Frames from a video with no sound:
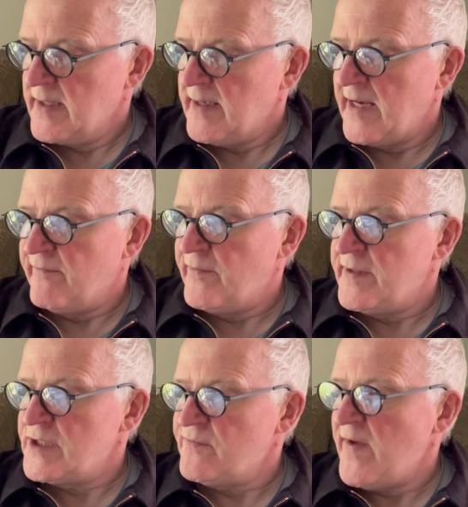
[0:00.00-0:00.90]
And for
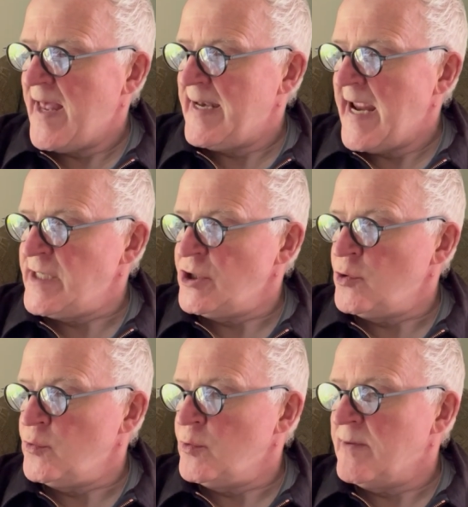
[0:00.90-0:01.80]
this fair lady who
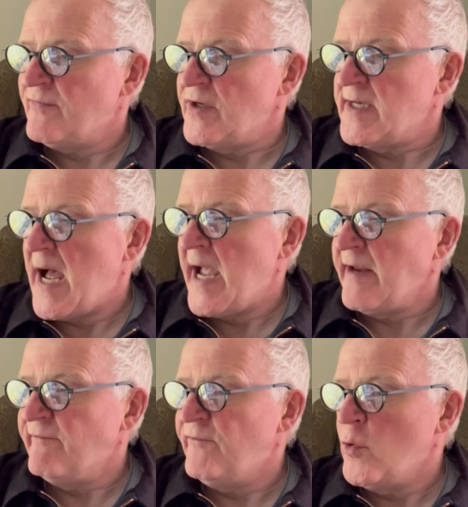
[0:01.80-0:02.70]
you left to die
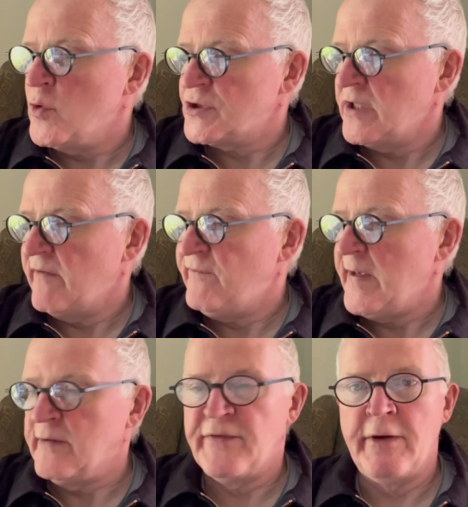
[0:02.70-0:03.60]
and forced on the
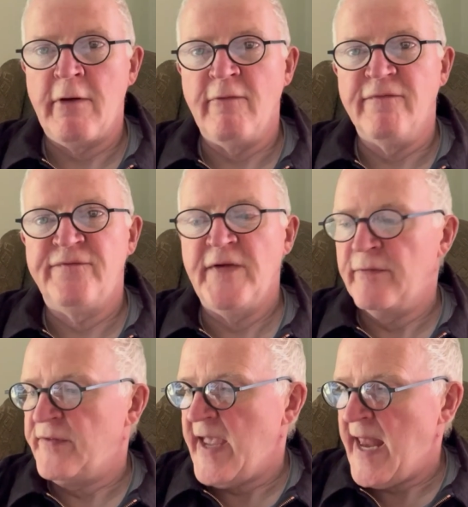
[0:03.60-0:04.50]
field for your own
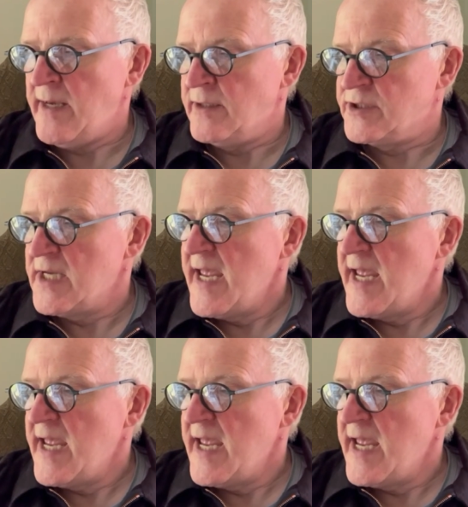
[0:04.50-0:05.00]
filthy ends,